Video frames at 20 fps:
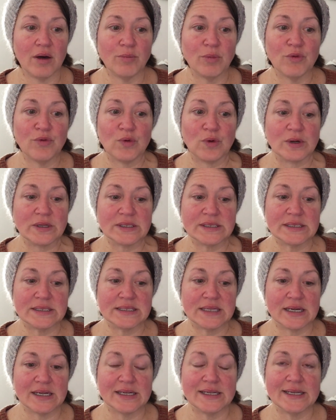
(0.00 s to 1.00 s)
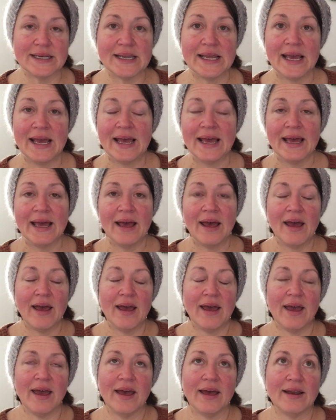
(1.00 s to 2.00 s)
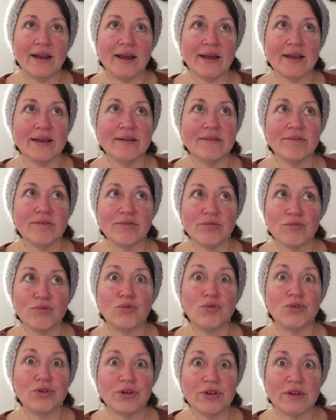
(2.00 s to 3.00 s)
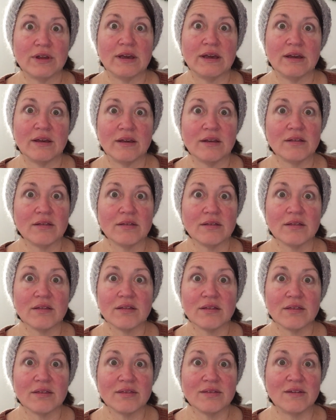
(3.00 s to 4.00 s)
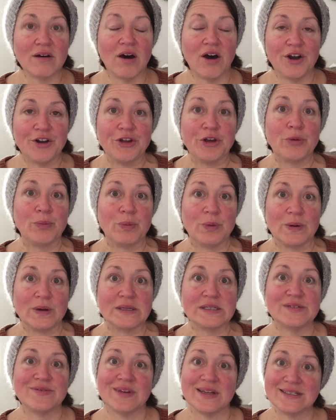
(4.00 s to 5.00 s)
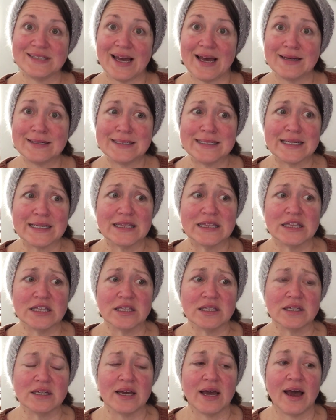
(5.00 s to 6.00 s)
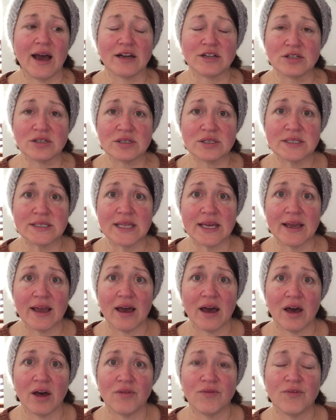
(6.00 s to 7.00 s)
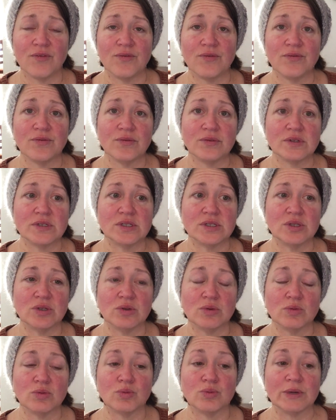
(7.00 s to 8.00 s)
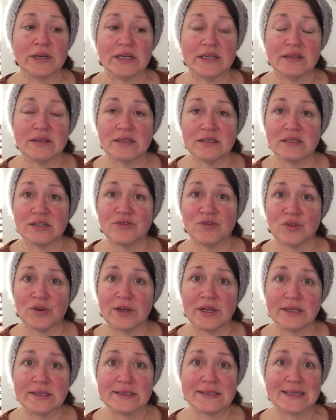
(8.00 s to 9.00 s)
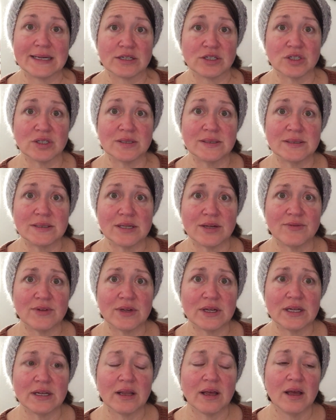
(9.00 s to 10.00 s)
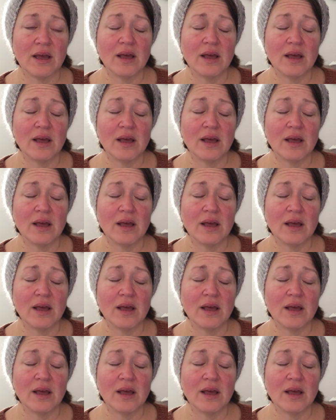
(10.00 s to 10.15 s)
before it's done, and I really, the audiobook is fantastic. The actors they have to read the different sections of it,